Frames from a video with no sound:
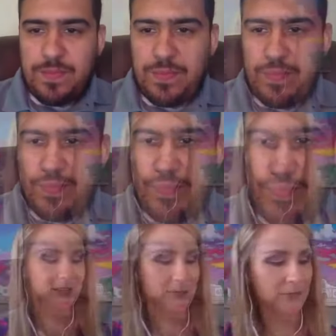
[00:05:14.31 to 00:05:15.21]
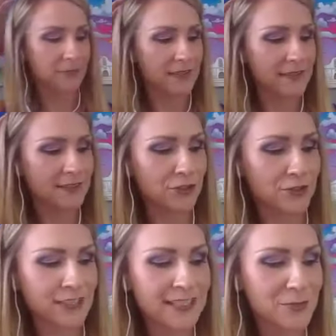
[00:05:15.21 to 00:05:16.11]
Awesome. So
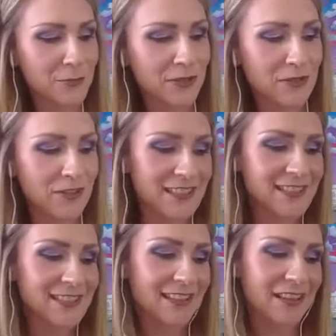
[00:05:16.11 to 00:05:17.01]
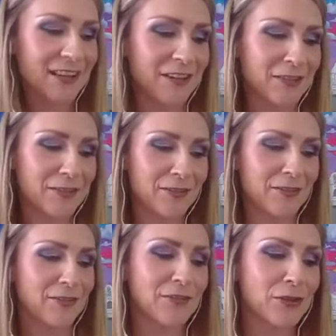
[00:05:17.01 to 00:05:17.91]
yes, this
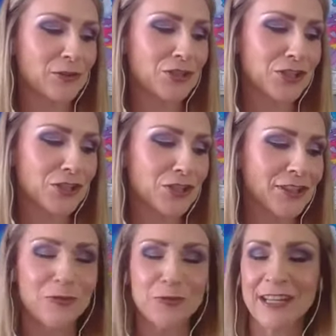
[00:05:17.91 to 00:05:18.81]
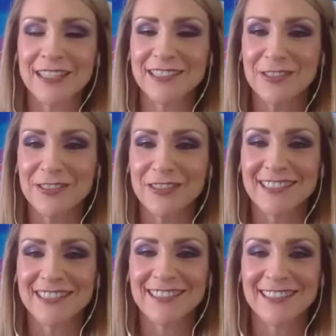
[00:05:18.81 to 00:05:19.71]
future rental
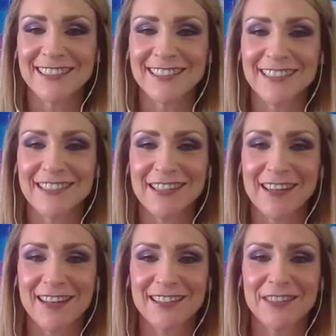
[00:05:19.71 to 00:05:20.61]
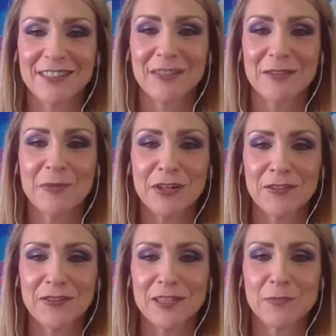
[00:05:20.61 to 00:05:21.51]
assistance is not part of
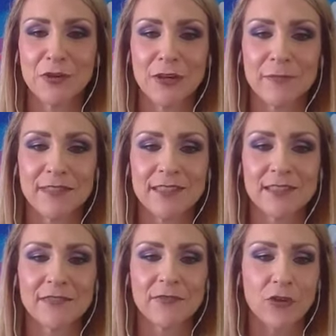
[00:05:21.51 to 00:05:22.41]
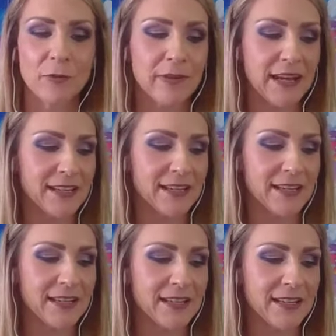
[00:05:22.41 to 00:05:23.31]
this program. This is for past
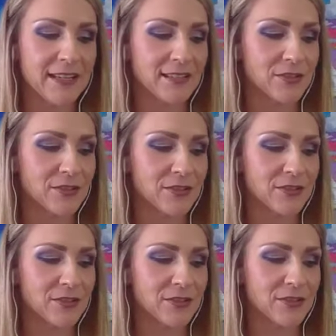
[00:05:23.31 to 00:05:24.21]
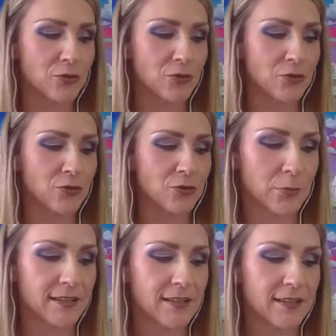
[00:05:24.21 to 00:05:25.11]
due rent. So that's
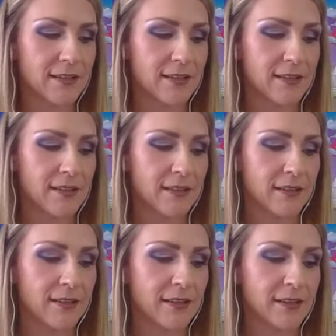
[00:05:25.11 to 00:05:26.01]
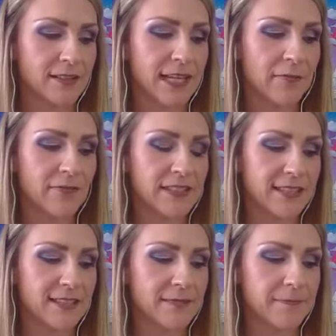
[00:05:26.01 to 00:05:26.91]
really important
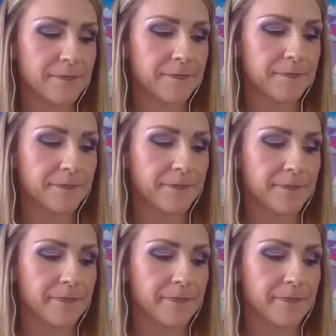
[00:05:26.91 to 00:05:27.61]
to emphasize.